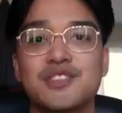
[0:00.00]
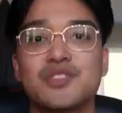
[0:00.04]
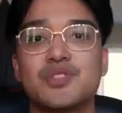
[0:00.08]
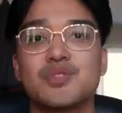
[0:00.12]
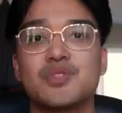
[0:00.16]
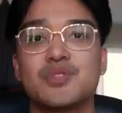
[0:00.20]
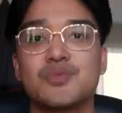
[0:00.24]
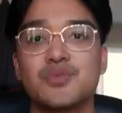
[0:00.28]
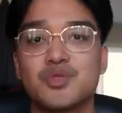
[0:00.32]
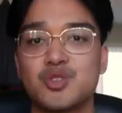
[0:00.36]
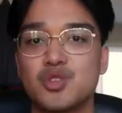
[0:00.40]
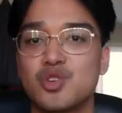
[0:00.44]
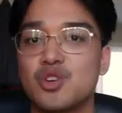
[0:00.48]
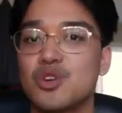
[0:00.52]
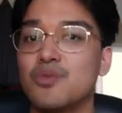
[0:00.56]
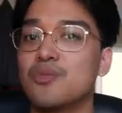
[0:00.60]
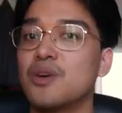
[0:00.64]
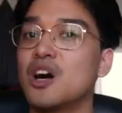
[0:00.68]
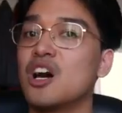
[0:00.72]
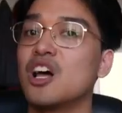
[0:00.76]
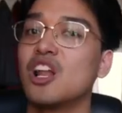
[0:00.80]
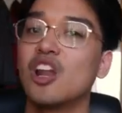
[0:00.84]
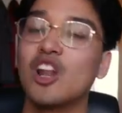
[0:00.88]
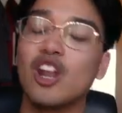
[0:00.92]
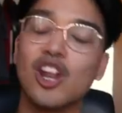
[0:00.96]
to absorb
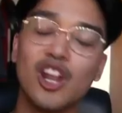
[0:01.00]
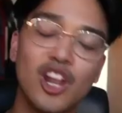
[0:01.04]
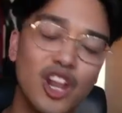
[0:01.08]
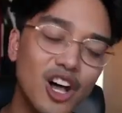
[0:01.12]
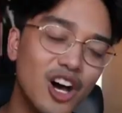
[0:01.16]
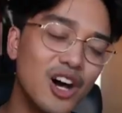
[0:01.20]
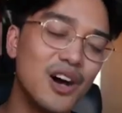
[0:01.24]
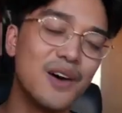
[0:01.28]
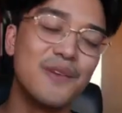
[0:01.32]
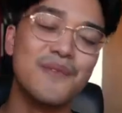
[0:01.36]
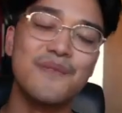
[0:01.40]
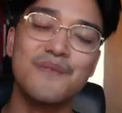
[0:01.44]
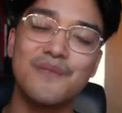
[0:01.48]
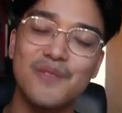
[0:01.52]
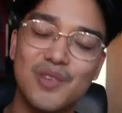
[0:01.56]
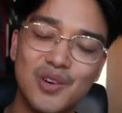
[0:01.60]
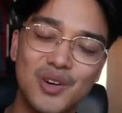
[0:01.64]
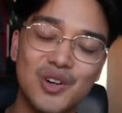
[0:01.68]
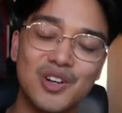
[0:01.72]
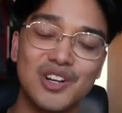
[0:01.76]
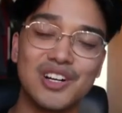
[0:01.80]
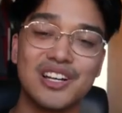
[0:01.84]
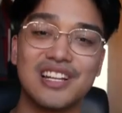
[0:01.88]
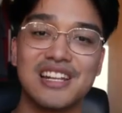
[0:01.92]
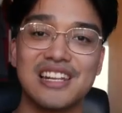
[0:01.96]
a lot
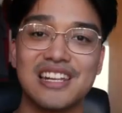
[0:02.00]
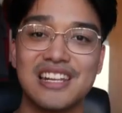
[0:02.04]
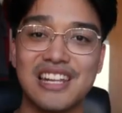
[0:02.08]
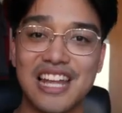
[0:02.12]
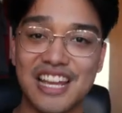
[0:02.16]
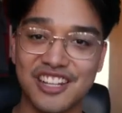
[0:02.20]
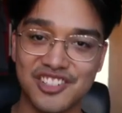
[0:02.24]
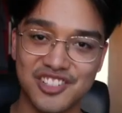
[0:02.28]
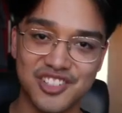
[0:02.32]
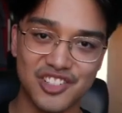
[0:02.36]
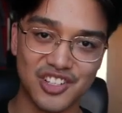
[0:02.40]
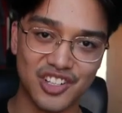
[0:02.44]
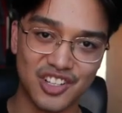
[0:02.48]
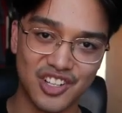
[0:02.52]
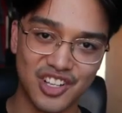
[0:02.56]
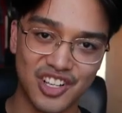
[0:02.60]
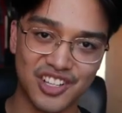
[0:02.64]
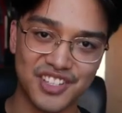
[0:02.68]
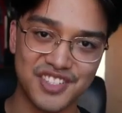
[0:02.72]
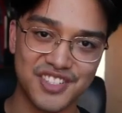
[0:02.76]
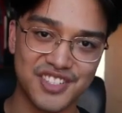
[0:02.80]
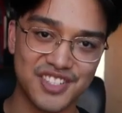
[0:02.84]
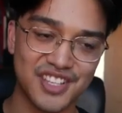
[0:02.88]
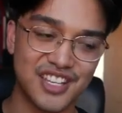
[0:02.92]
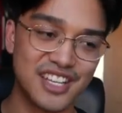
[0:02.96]
more lecture
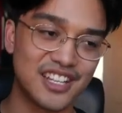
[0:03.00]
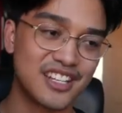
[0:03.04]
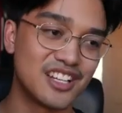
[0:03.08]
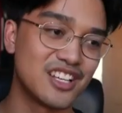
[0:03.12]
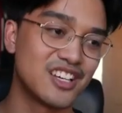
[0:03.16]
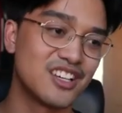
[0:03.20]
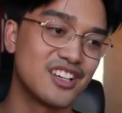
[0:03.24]
content.